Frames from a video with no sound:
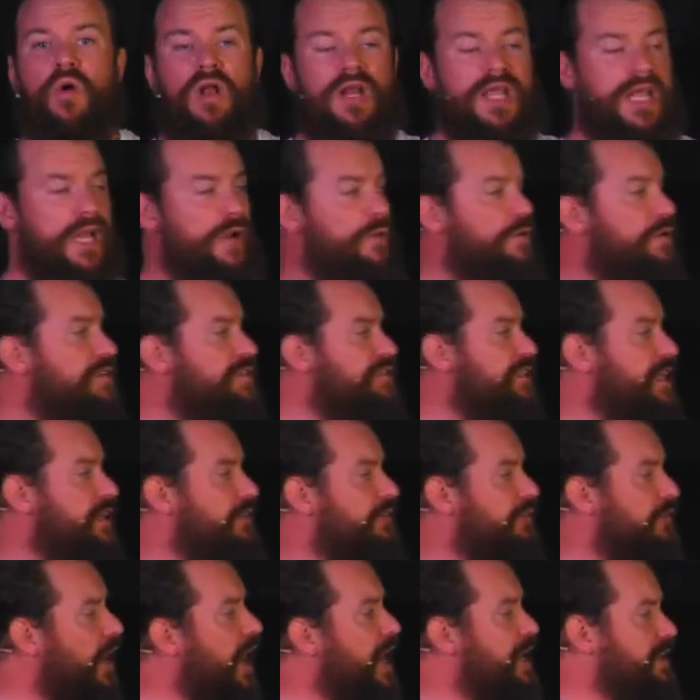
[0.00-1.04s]
Well, here is the
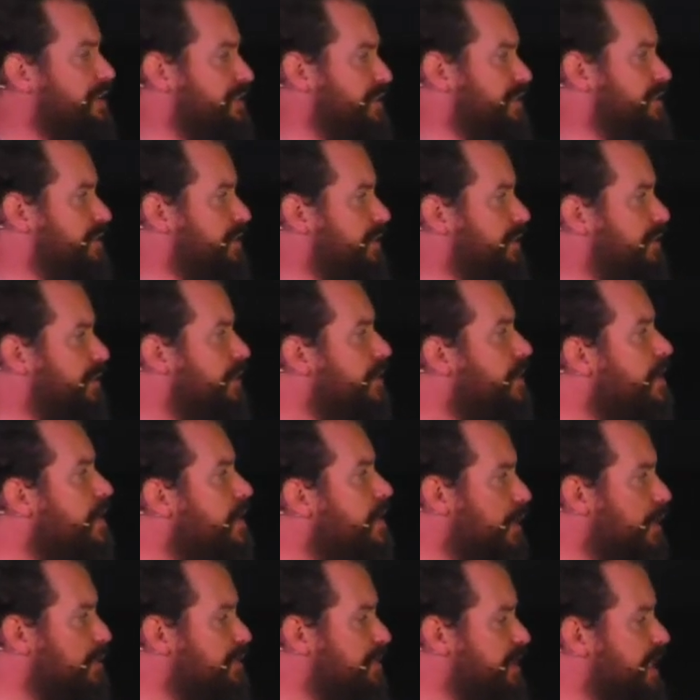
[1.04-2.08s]
advice
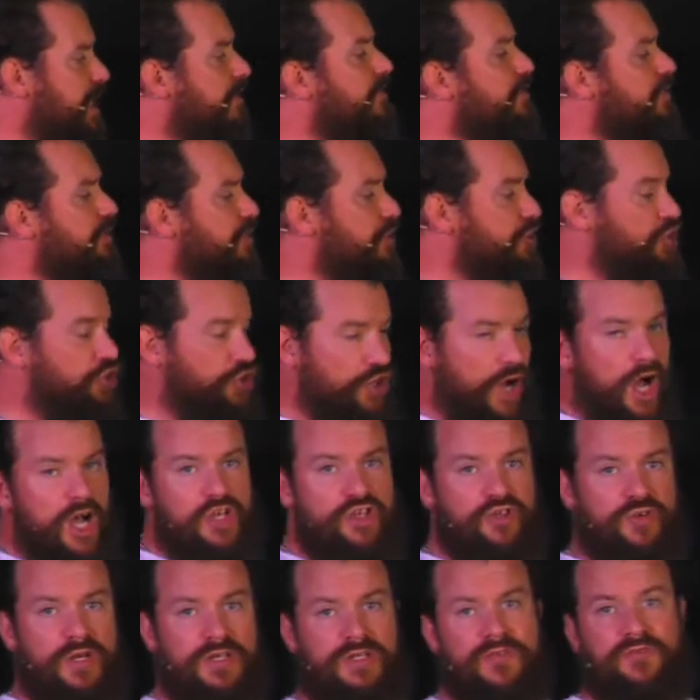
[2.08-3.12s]
that was given to
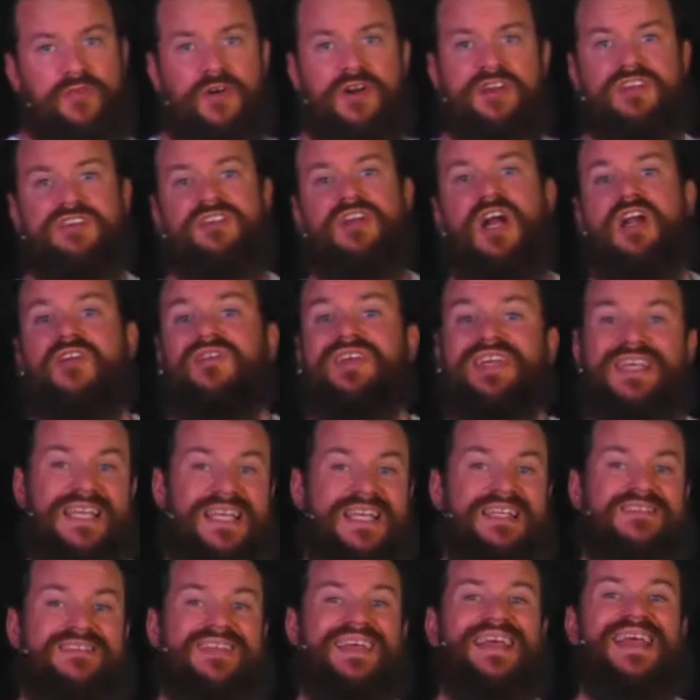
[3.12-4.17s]
Joshua at the very start of
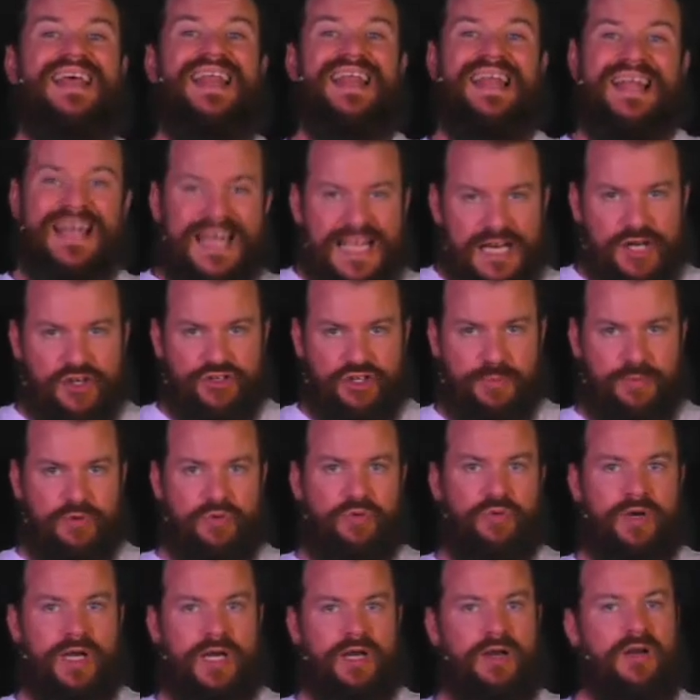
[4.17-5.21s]
his leadership
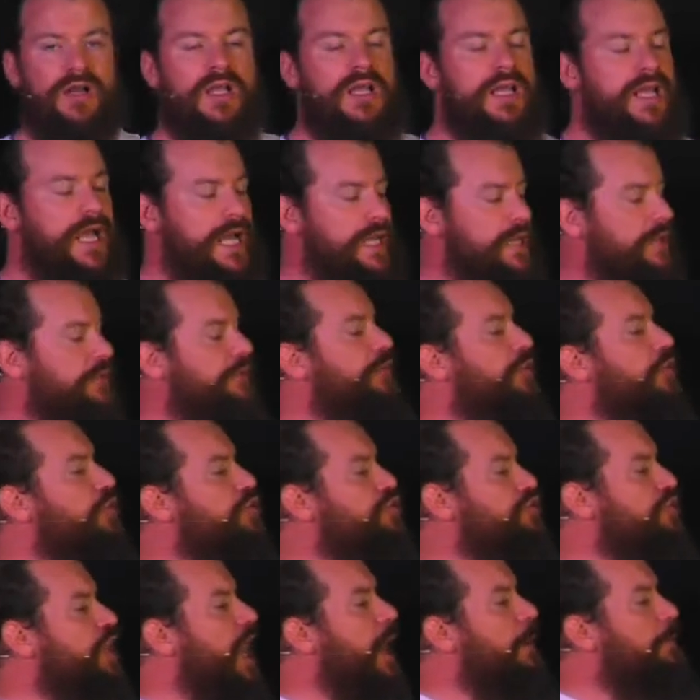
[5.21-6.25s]
career in the
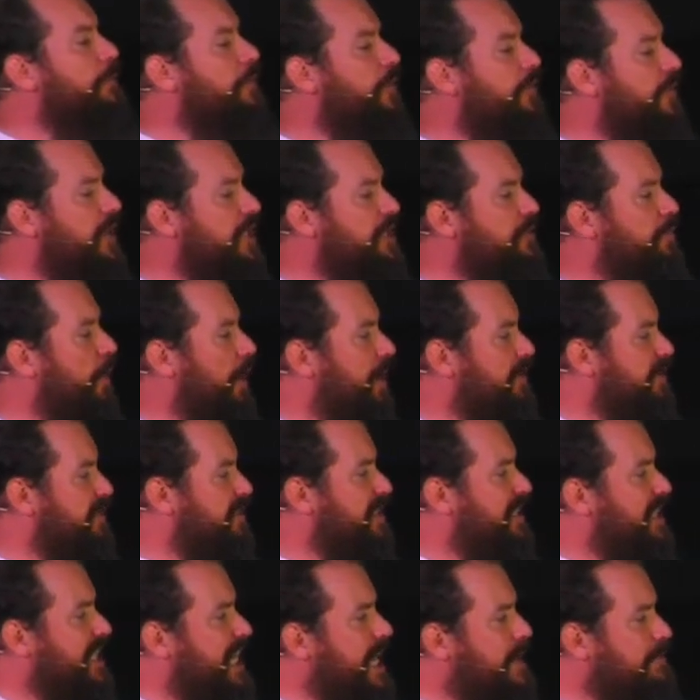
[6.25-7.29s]
first chapter of his book. It
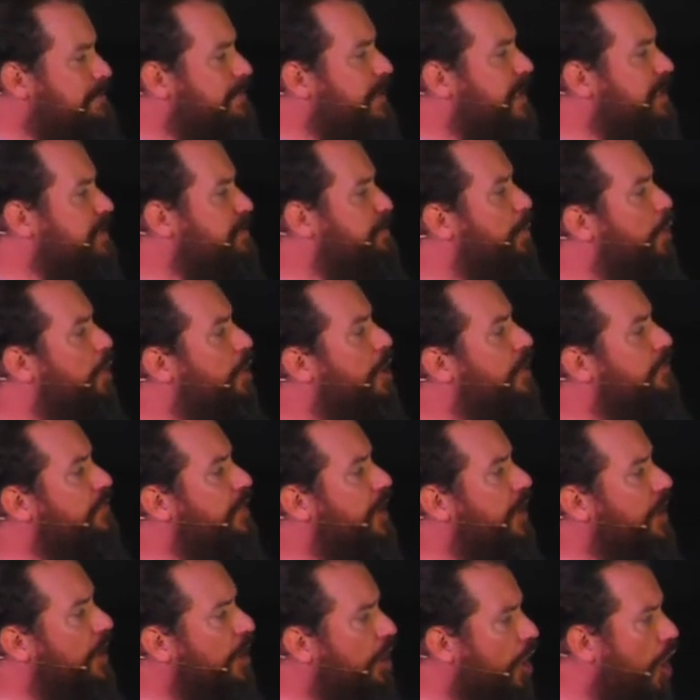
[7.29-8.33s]
says, keep this book
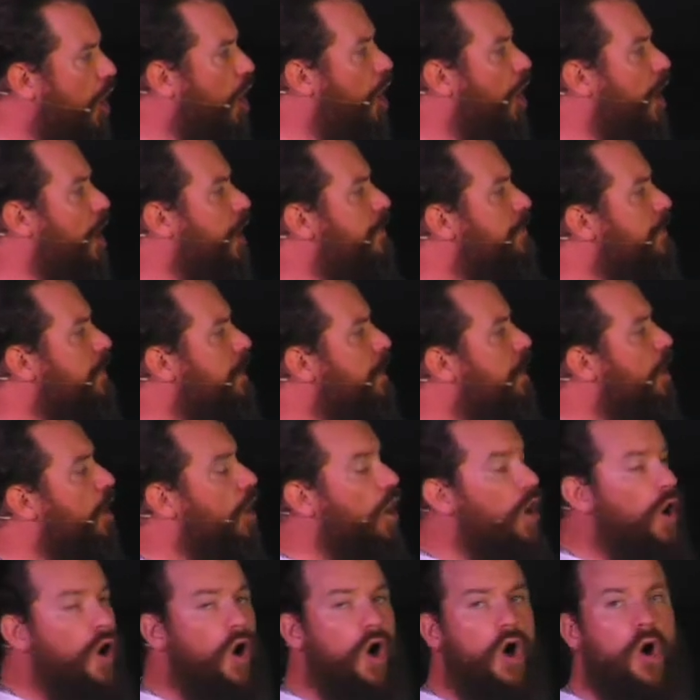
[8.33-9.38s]
of the law
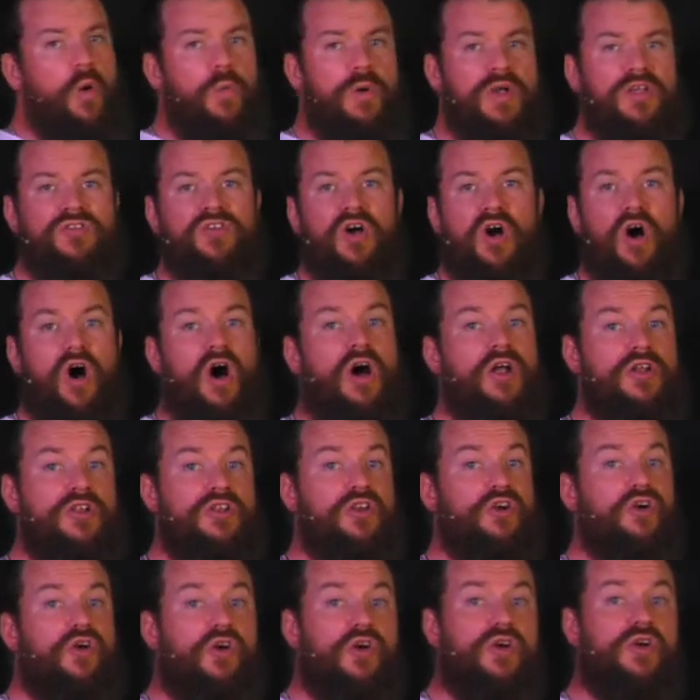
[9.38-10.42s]
always
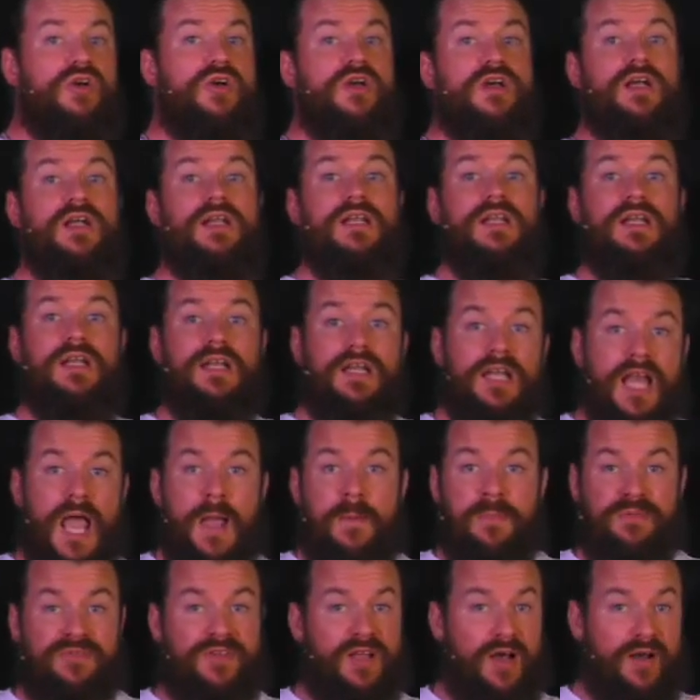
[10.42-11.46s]
on your
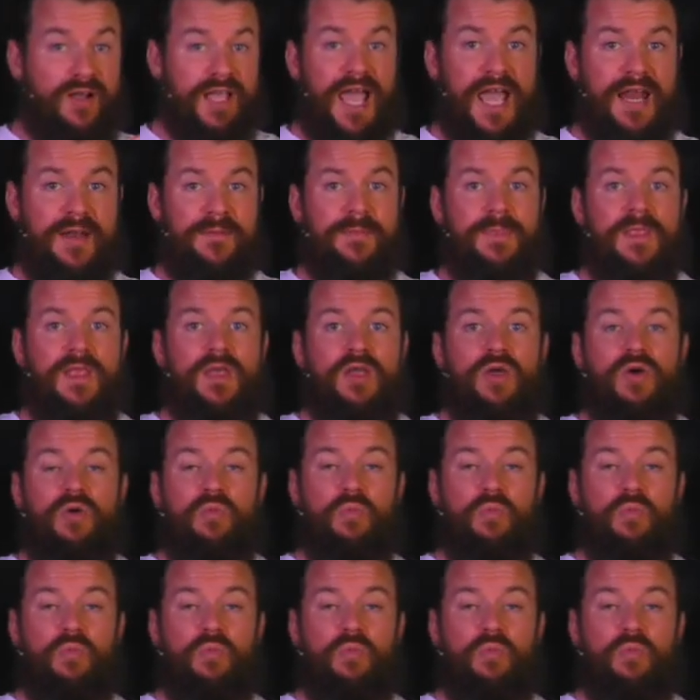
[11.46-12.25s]
lips. Now, again,